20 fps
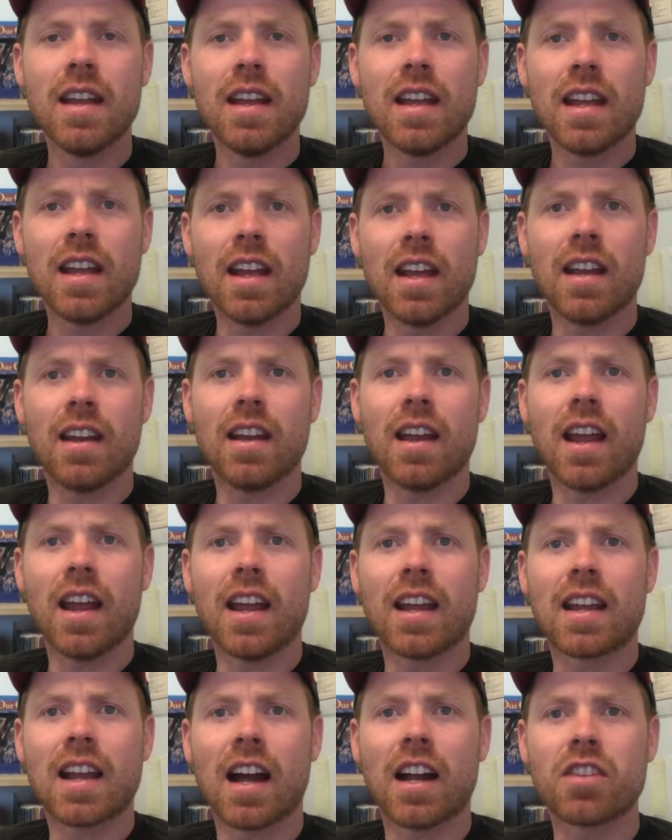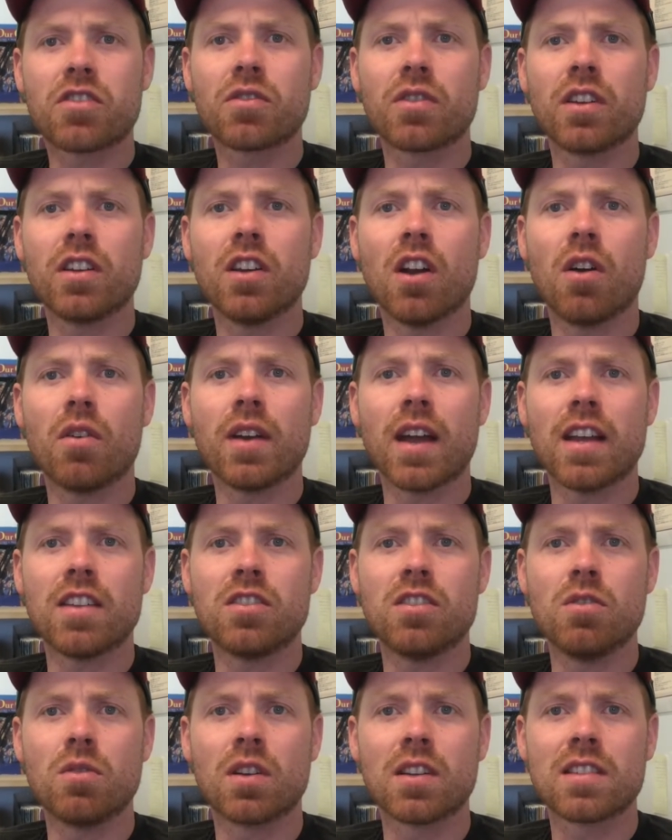in a country known
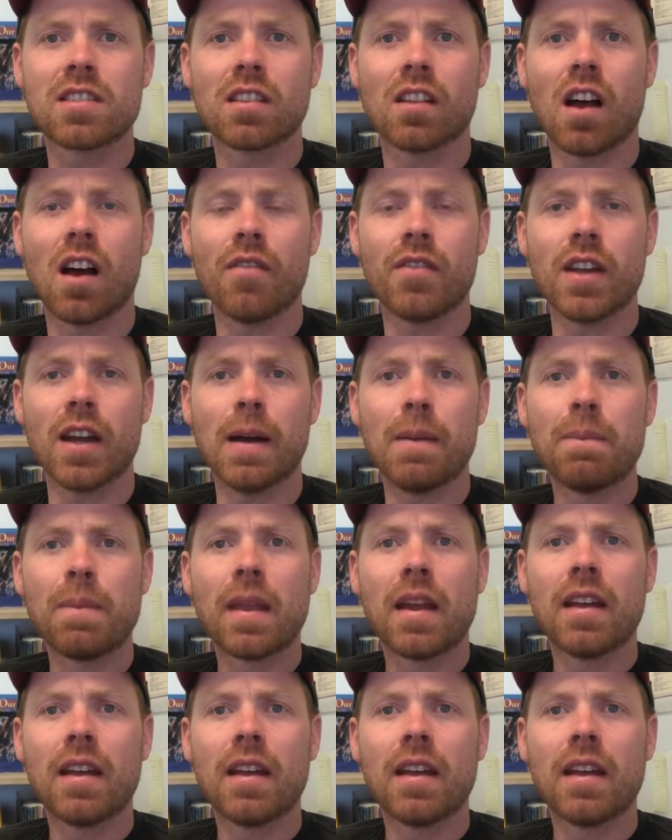as Yugoslavia.